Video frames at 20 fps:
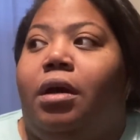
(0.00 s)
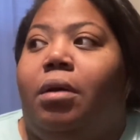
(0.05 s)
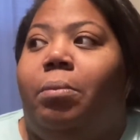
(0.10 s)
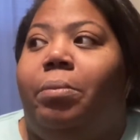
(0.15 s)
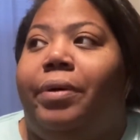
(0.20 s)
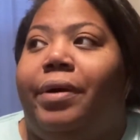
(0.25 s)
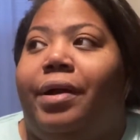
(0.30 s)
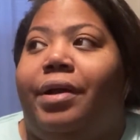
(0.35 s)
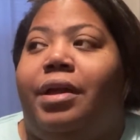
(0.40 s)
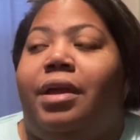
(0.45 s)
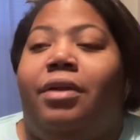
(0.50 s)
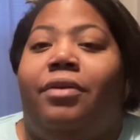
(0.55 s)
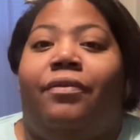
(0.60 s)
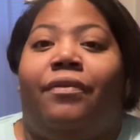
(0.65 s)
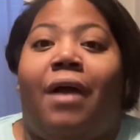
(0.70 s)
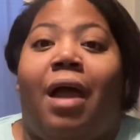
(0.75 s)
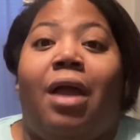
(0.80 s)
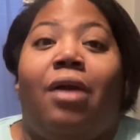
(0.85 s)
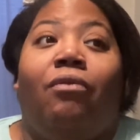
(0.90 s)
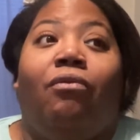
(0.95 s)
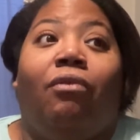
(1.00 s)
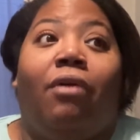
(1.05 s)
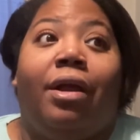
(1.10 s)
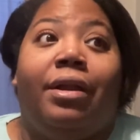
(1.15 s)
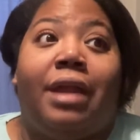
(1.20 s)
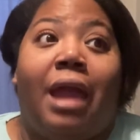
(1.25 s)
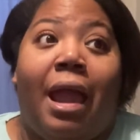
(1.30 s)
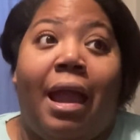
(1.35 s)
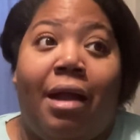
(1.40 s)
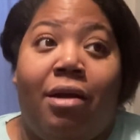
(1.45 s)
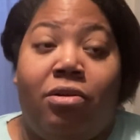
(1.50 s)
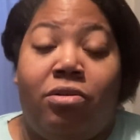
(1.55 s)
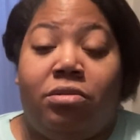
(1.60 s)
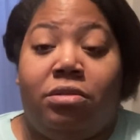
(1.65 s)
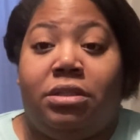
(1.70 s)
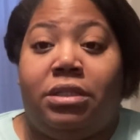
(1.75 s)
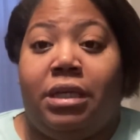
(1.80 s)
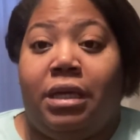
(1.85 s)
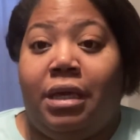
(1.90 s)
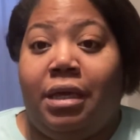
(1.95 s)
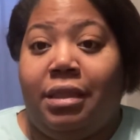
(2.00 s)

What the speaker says: but if I run out,